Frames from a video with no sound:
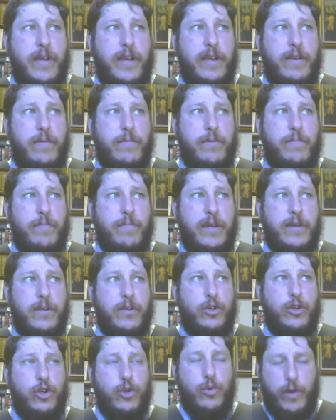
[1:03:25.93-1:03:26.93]
and it would make
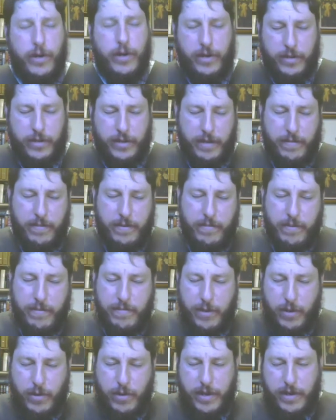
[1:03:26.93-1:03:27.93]
it short because
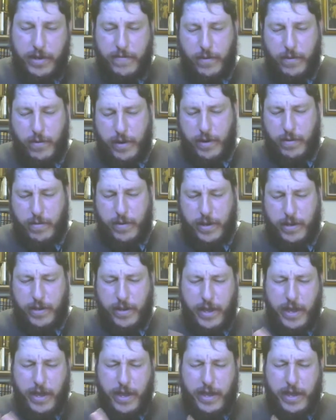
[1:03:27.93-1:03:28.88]
we've been going on for quite a while.